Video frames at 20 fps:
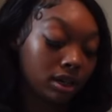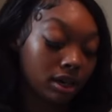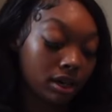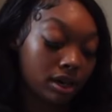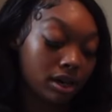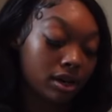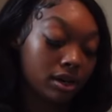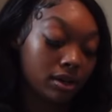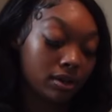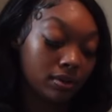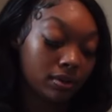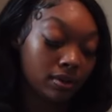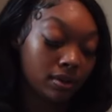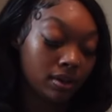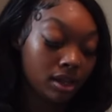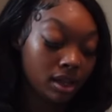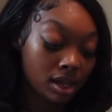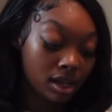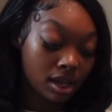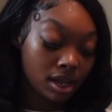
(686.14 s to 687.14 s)
girl.
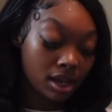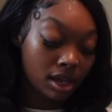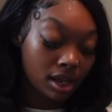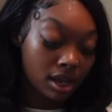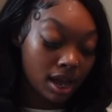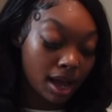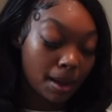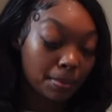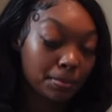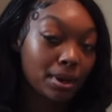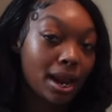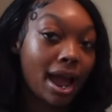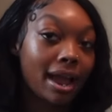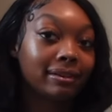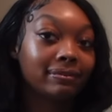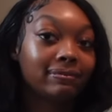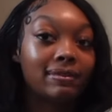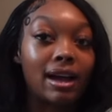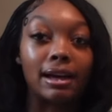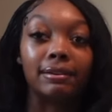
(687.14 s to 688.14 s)
I'm
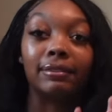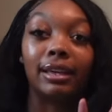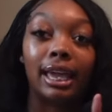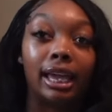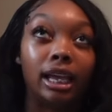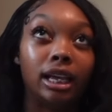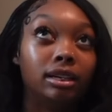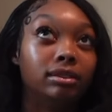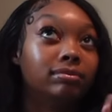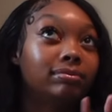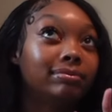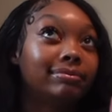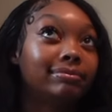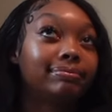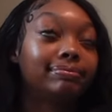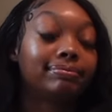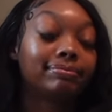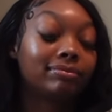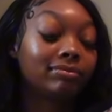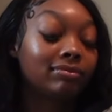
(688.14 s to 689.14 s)
like 5'8",
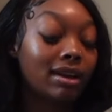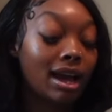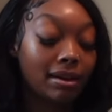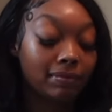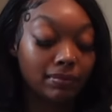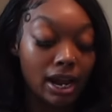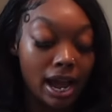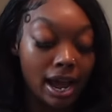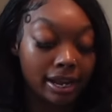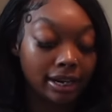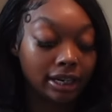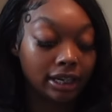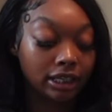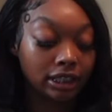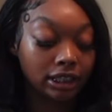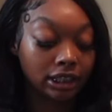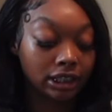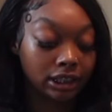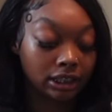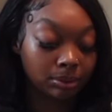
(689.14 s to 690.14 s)

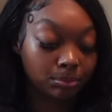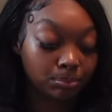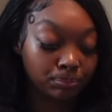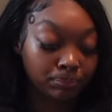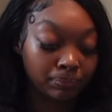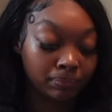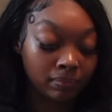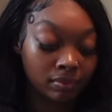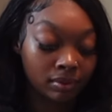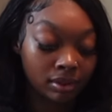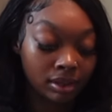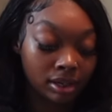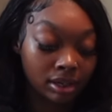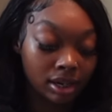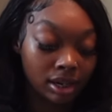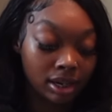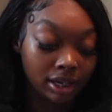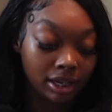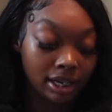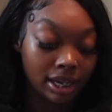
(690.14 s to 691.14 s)
5'9"-ish.
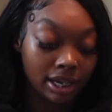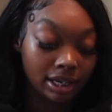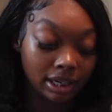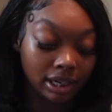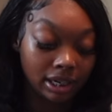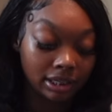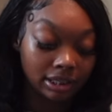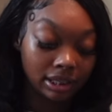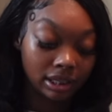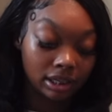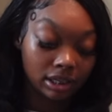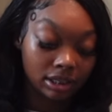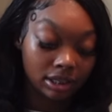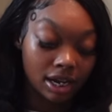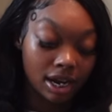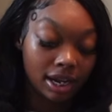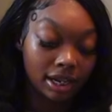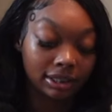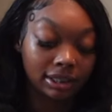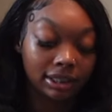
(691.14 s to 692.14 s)
Yeah, these in the
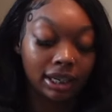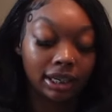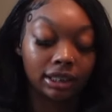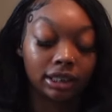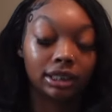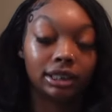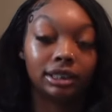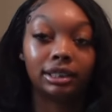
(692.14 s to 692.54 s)
tall section,